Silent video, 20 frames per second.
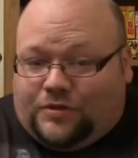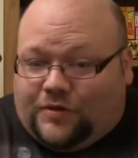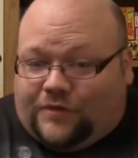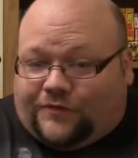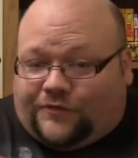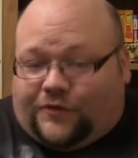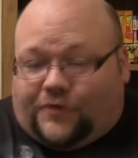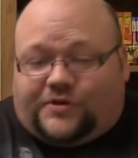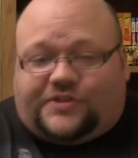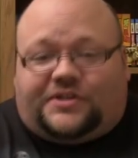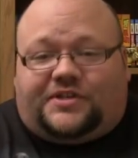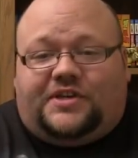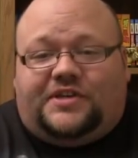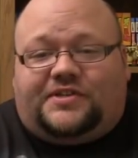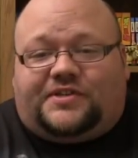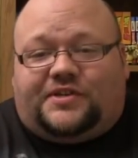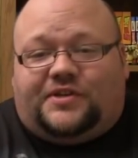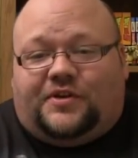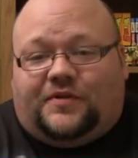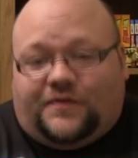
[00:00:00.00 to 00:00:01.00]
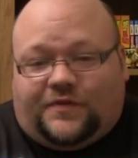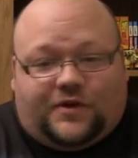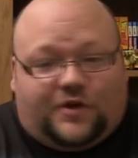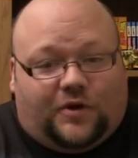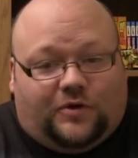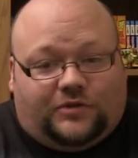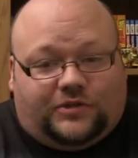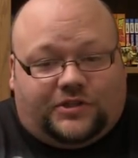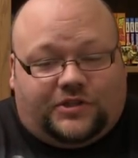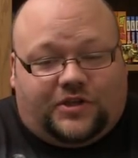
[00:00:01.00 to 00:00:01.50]
The first season of the
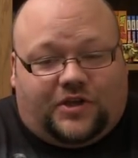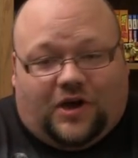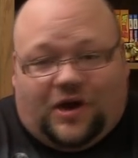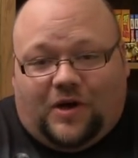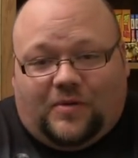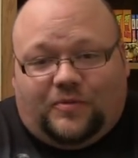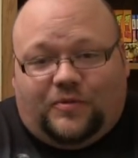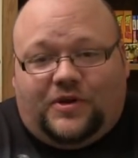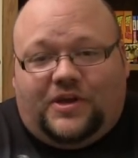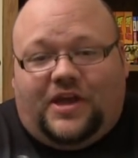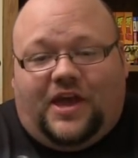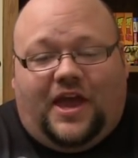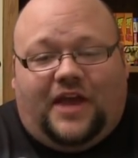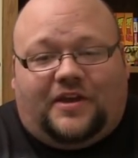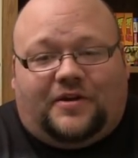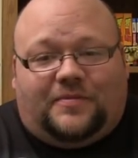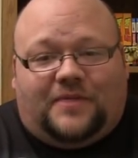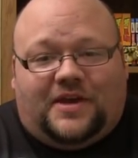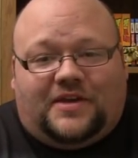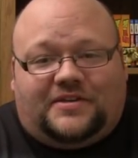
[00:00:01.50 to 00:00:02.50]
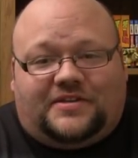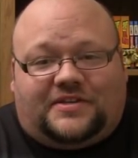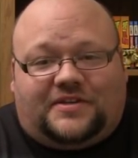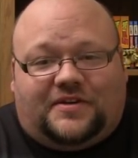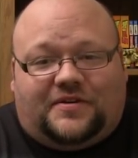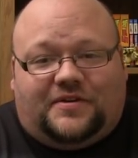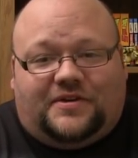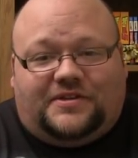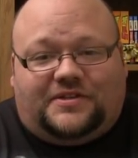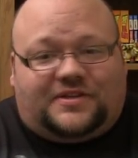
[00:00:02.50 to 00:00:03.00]
Golden Kamuy anime
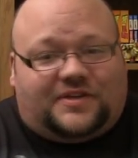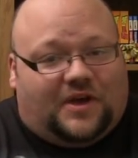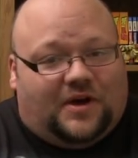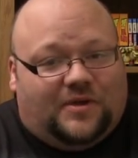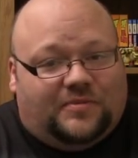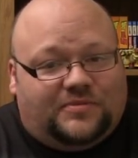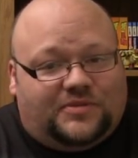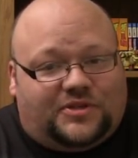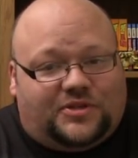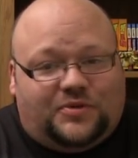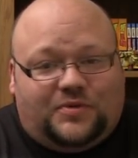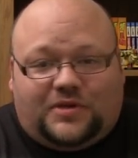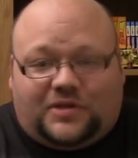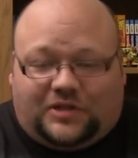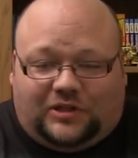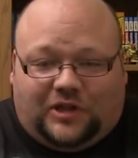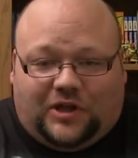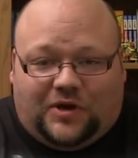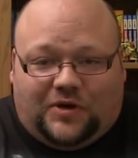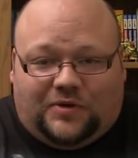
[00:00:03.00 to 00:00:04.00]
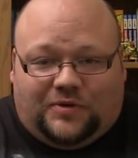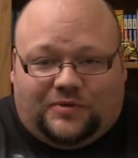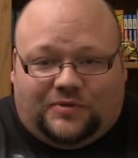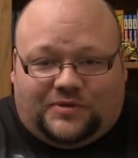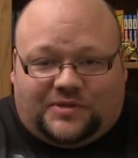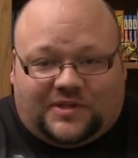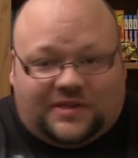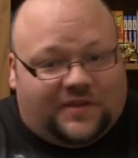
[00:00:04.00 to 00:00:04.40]
series comes to a close,